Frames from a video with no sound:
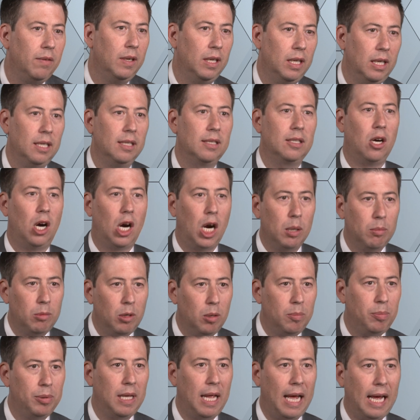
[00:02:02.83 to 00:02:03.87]
really is
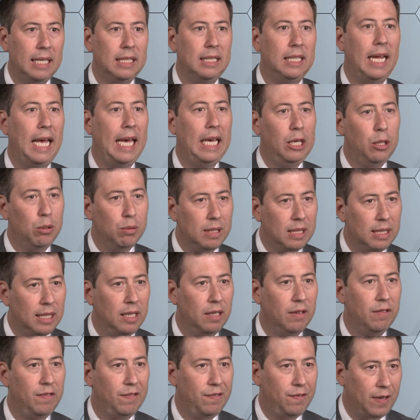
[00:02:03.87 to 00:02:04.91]
carboplatin
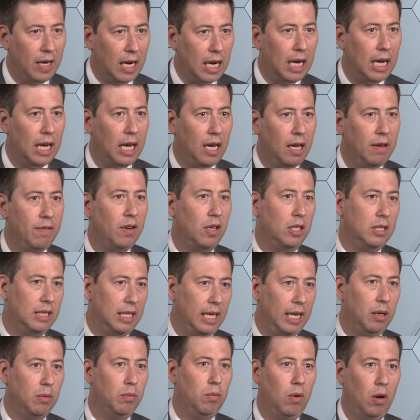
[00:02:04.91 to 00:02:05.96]
AUC of 5 on
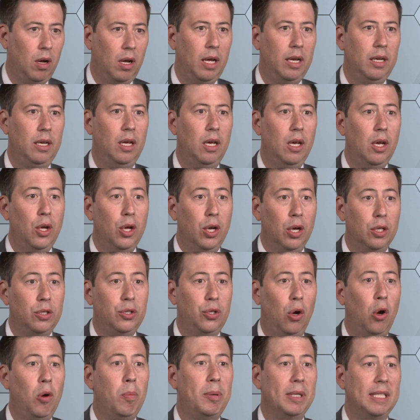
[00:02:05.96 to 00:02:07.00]
day 1,
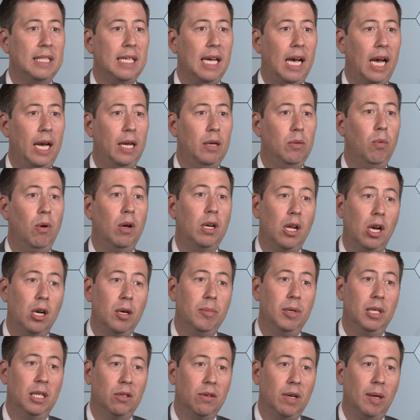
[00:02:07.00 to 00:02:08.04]
etoposide 100
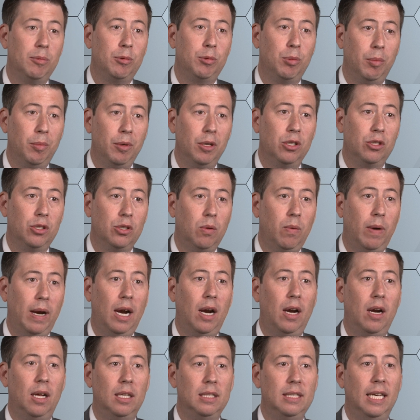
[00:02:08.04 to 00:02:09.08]
milligrams per meter
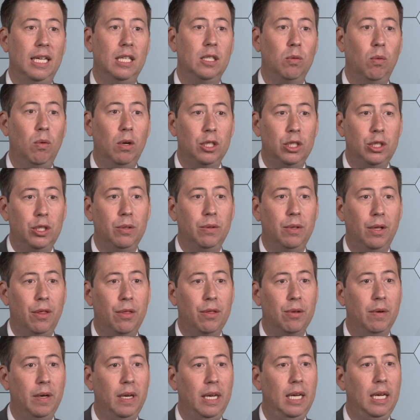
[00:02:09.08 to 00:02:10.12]
squared on days 1, 2, and
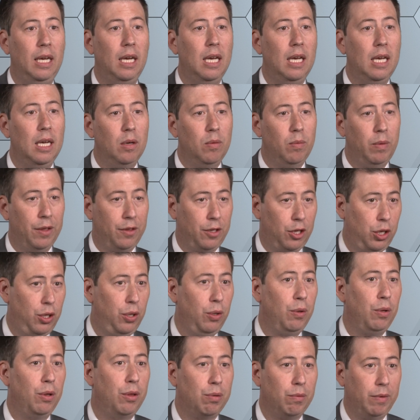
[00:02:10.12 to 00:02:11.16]
3 with
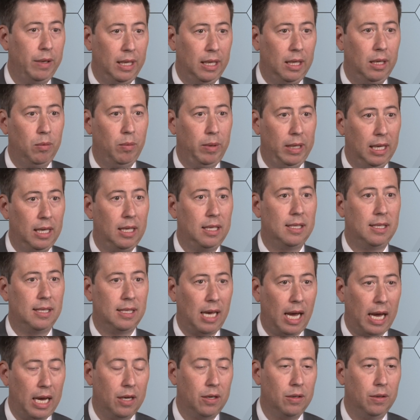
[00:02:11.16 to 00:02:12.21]
Q3 week
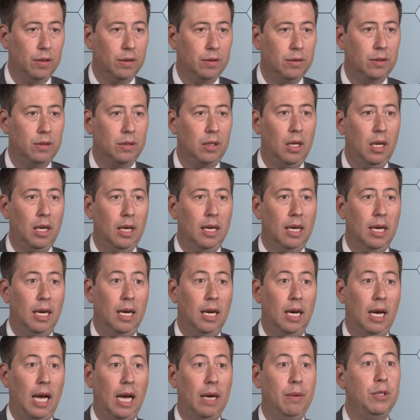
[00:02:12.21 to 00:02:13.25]
cycles.
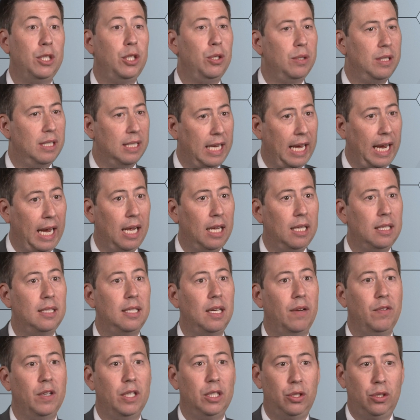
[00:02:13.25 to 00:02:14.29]
Uh, I would do scans
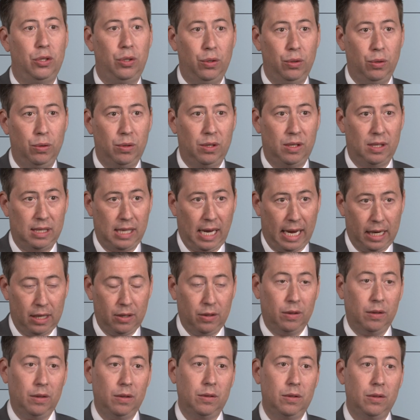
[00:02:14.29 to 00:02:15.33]
every two
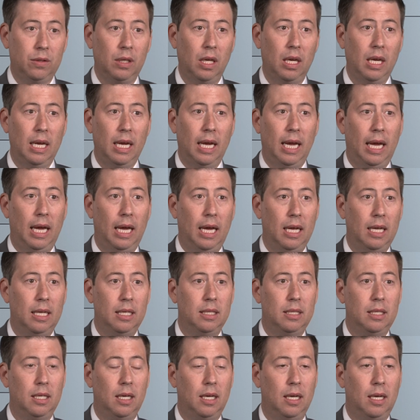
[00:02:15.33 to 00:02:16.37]
cycles
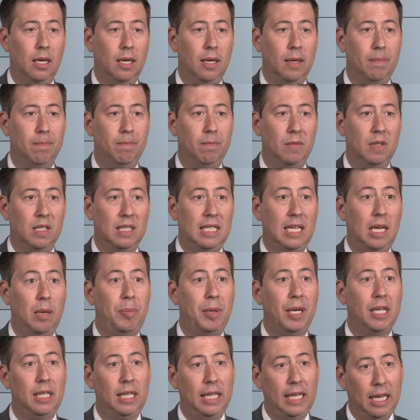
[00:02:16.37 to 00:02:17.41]
and um,
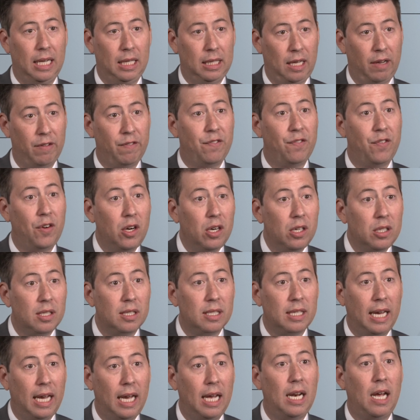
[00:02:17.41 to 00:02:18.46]
typically at that first
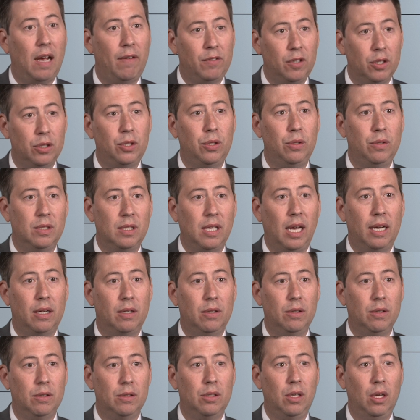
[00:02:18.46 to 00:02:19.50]
scan after two
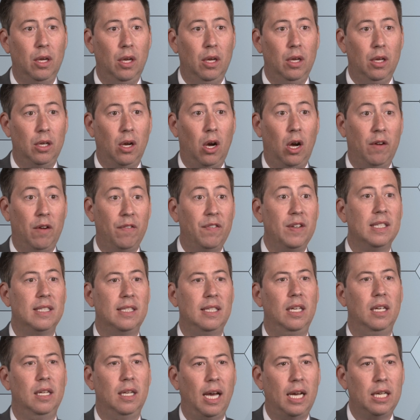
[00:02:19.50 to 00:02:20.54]
cycles, often
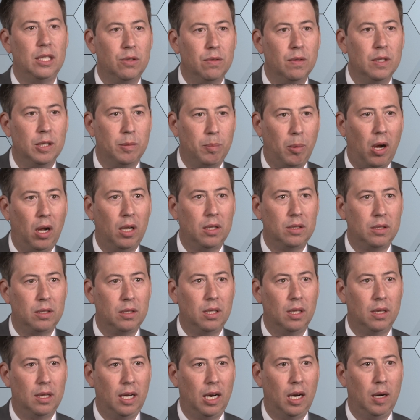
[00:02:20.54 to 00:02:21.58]
see a nice response
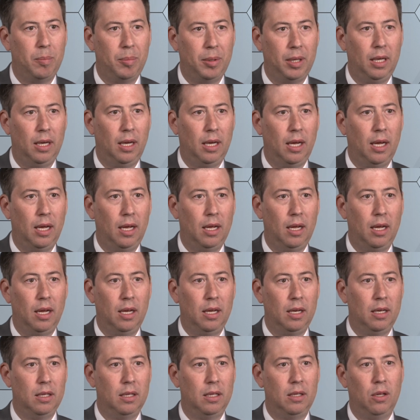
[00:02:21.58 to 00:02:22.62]
to therapy. And,
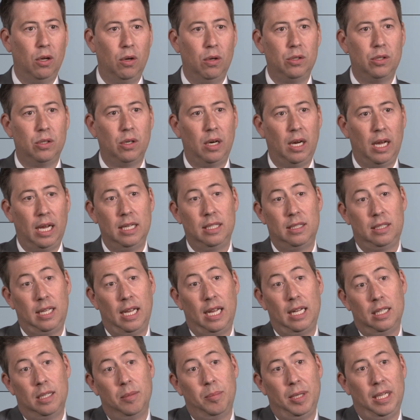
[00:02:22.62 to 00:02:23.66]
and those are and
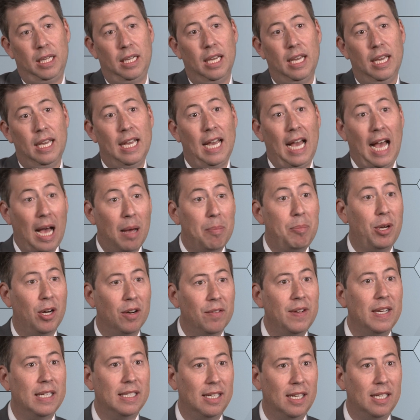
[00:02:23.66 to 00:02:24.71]
tend to be happier
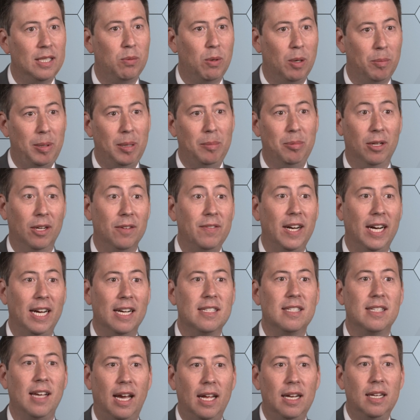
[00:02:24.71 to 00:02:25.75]
visits where people are very
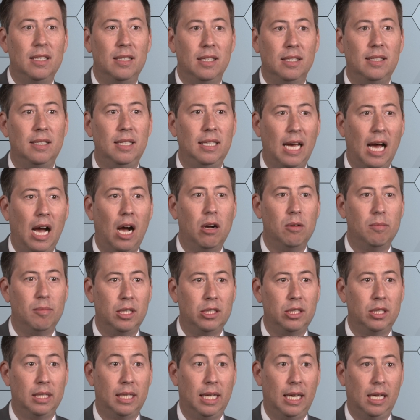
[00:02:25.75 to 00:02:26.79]
excited to see how
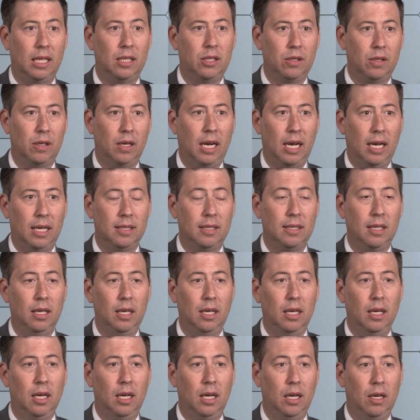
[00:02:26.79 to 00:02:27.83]
much the cancer has
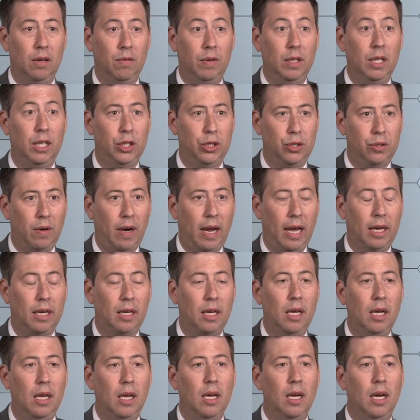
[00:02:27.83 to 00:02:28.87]
uh, really shrank.
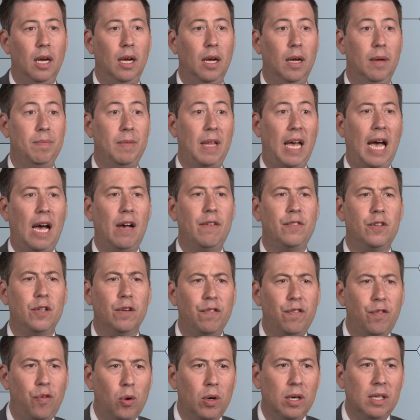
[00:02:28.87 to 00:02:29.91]
Um, after
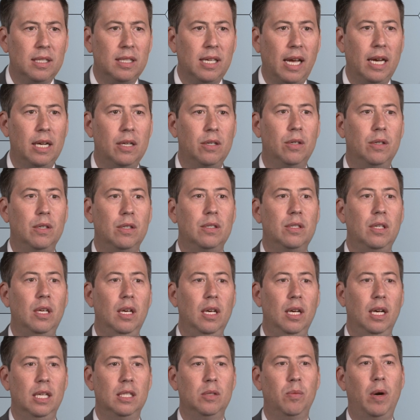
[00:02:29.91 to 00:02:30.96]
four cycles
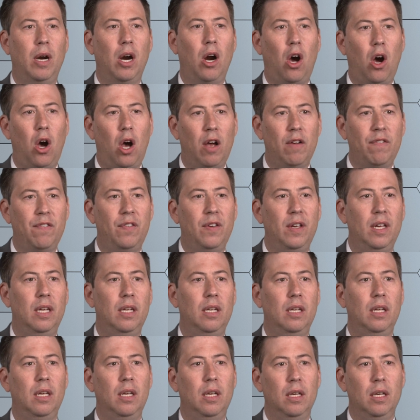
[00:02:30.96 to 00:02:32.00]
is where
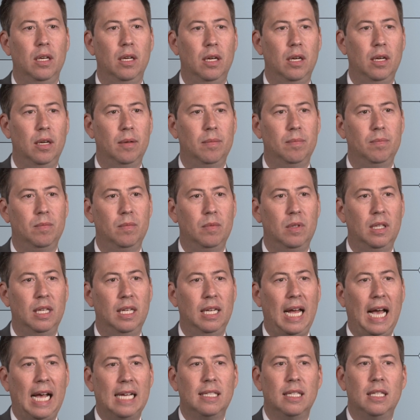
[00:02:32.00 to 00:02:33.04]
often um, it
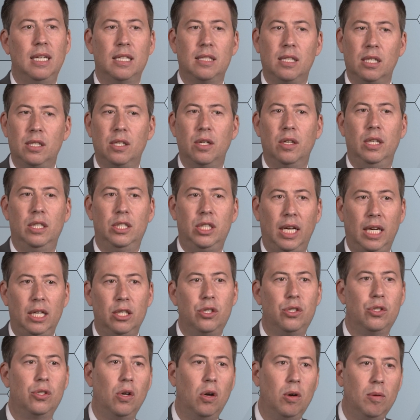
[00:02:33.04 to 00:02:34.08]
hasn't necessarily
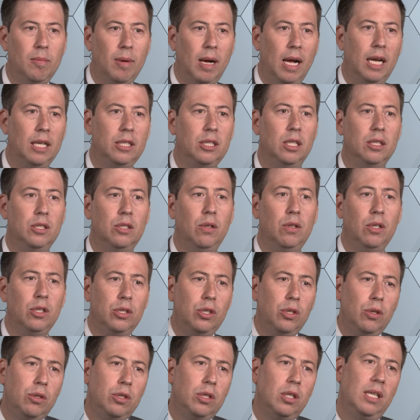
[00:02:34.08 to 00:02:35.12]
changed so much. And so there's
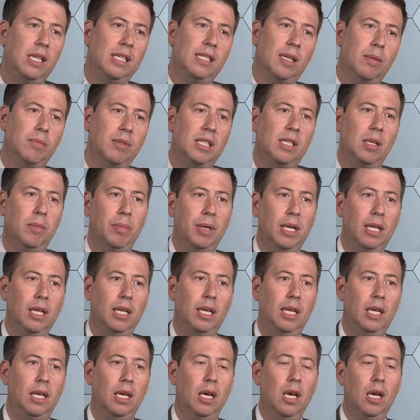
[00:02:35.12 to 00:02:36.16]
usually some
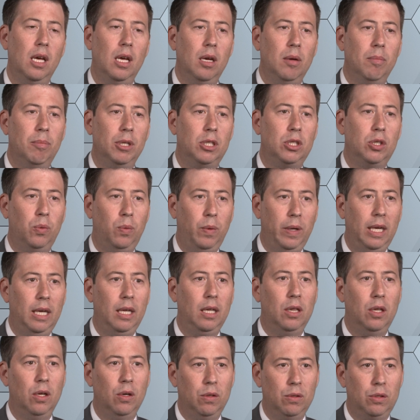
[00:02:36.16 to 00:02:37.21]
stability
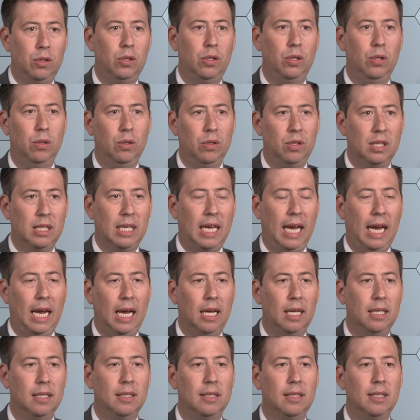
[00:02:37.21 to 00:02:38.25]
between those two
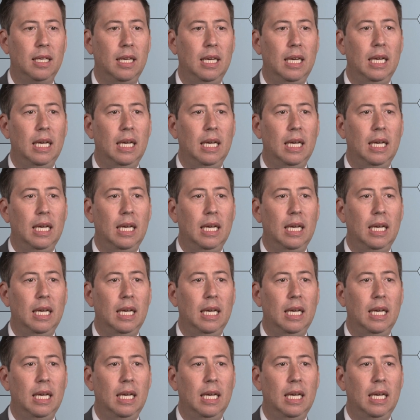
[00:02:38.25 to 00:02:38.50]
scans